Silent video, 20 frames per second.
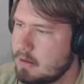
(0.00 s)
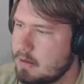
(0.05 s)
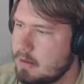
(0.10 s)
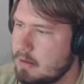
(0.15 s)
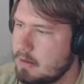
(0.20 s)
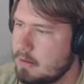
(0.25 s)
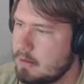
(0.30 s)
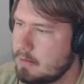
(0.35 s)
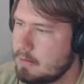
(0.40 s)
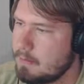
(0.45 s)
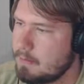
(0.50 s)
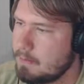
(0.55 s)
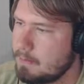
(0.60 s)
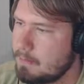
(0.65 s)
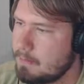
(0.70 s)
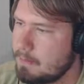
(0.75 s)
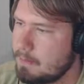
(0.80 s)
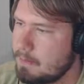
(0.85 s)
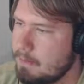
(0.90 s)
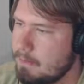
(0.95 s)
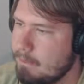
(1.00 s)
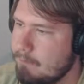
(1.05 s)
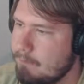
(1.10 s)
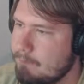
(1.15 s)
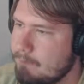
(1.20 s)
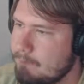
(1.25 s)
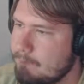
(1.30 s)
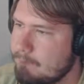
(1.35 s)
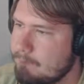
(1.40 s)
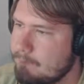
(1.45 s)

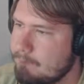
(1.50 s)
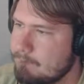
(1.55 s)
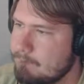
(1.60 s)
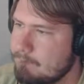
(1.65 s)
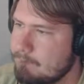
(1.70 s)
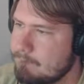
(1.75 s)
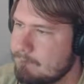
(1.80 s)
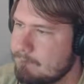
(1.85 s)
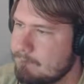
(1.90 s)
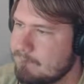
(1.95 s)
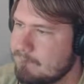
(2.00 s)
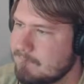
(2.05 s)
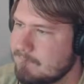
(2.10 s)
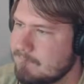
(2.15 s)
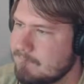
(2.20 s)
Nobody speaks.